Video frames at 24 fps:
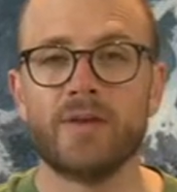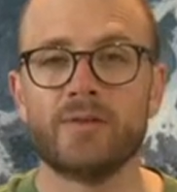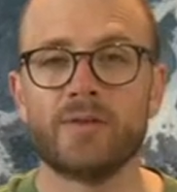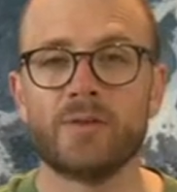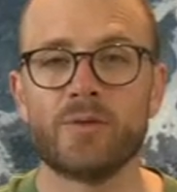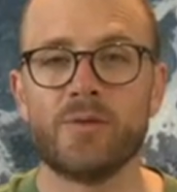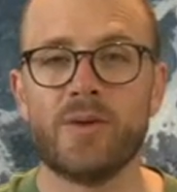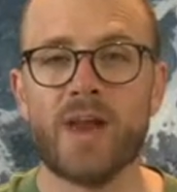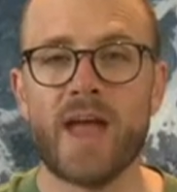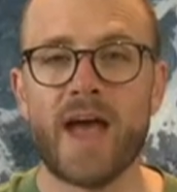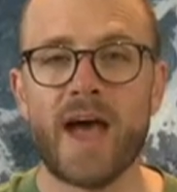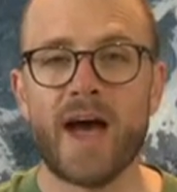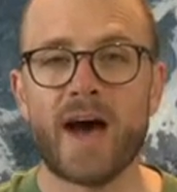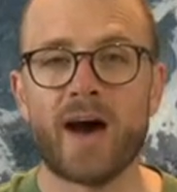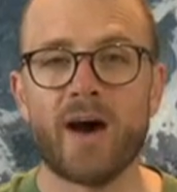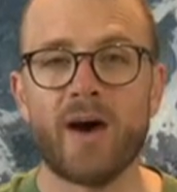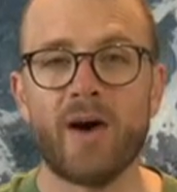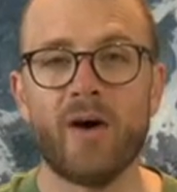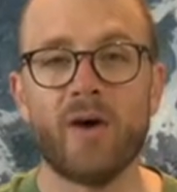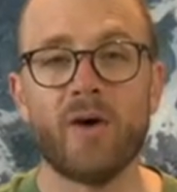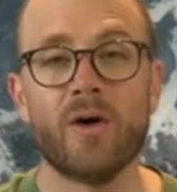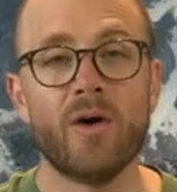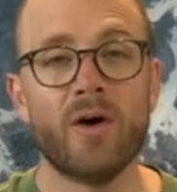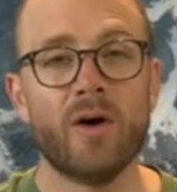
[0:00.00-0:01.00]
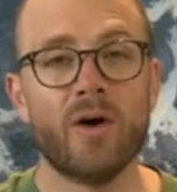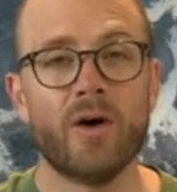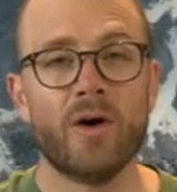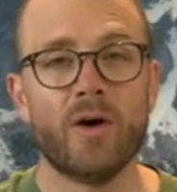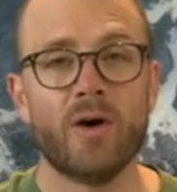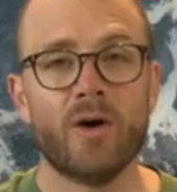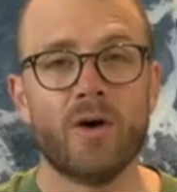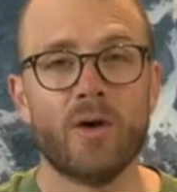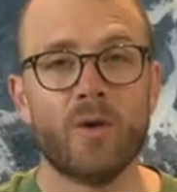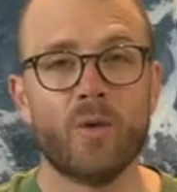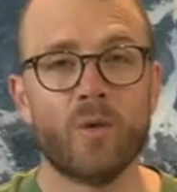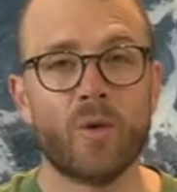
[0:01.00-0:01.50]
So now,
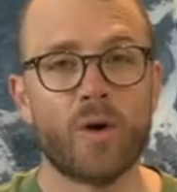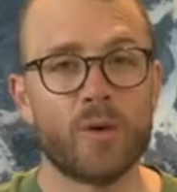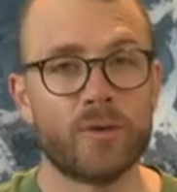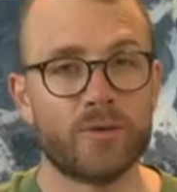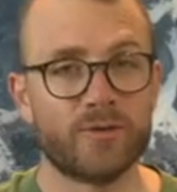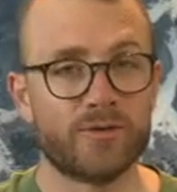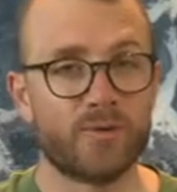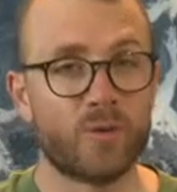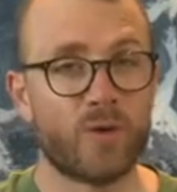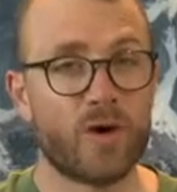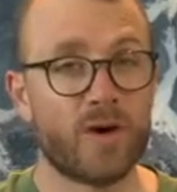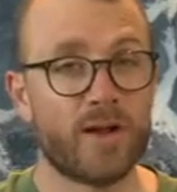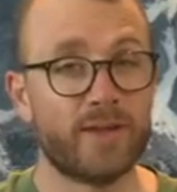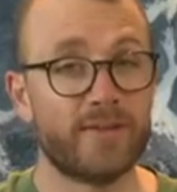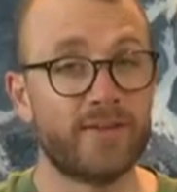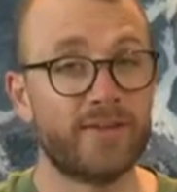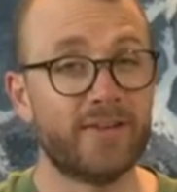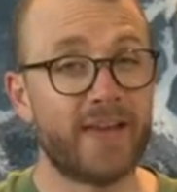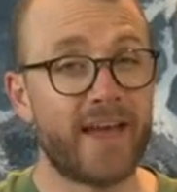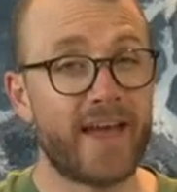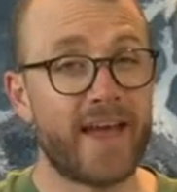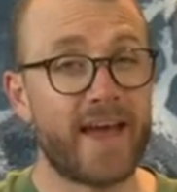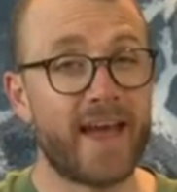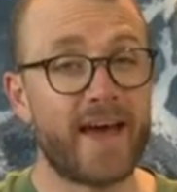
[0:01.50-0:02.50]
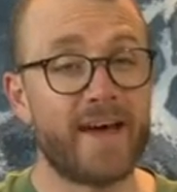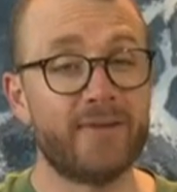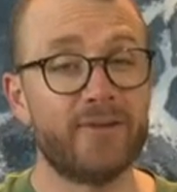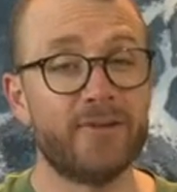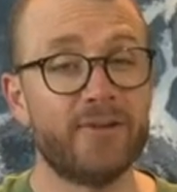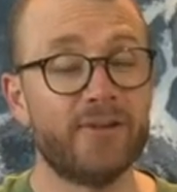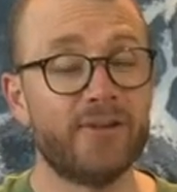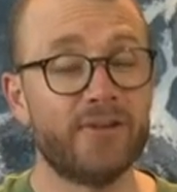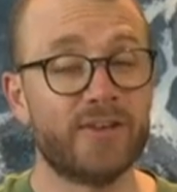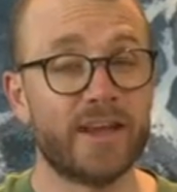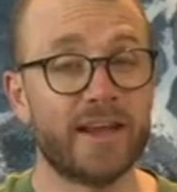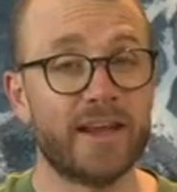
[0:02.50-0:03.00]
what was once F,
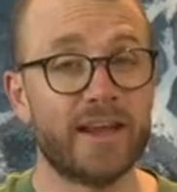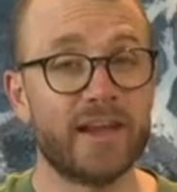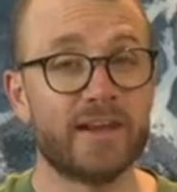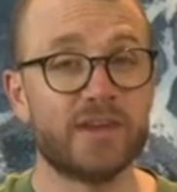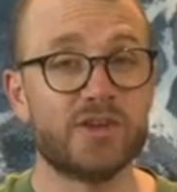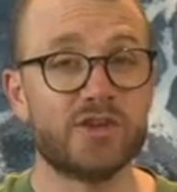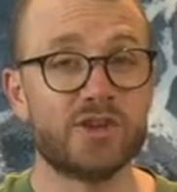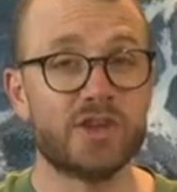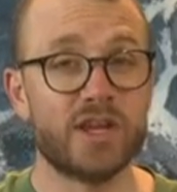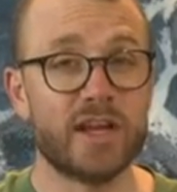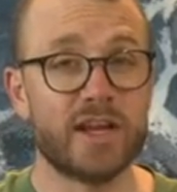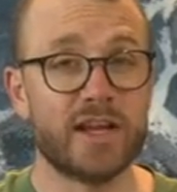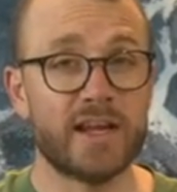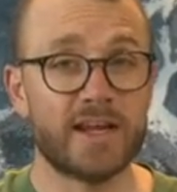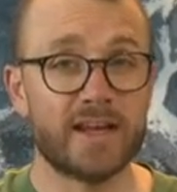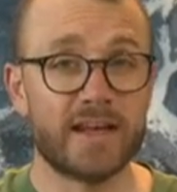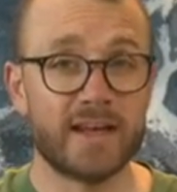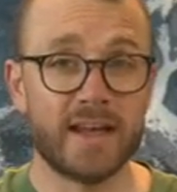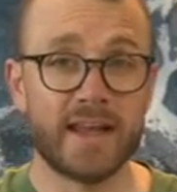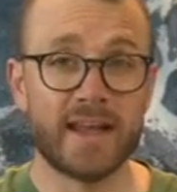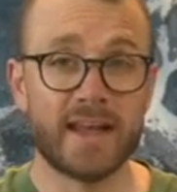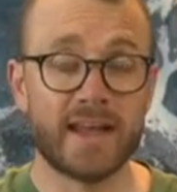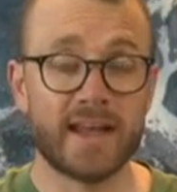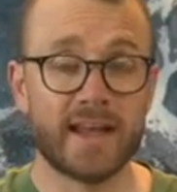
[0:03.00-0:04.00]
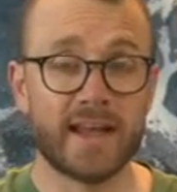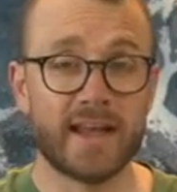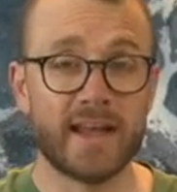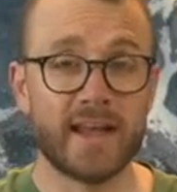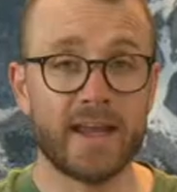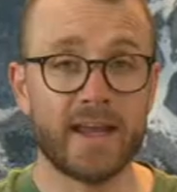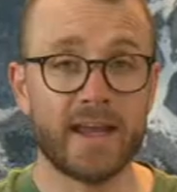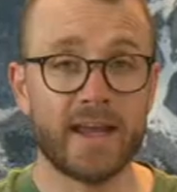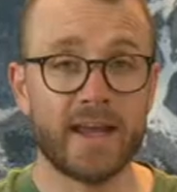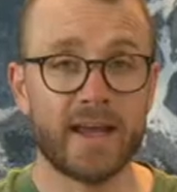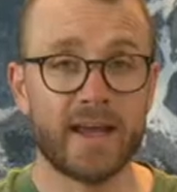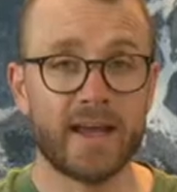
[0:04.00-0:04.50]
C, G, and
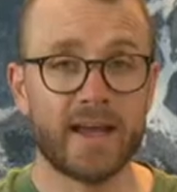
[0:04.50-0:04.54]
D